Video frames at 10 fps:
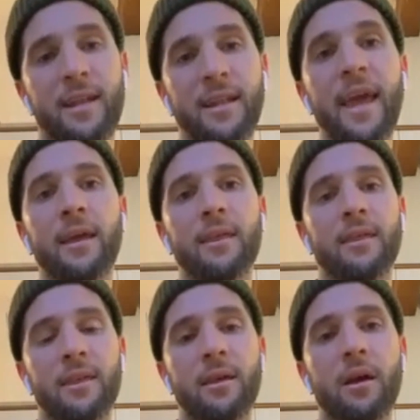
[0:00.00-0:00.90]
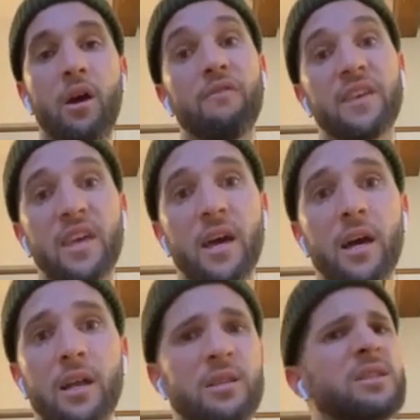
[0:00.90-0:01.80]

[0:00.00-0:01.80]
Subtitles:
length over here, it's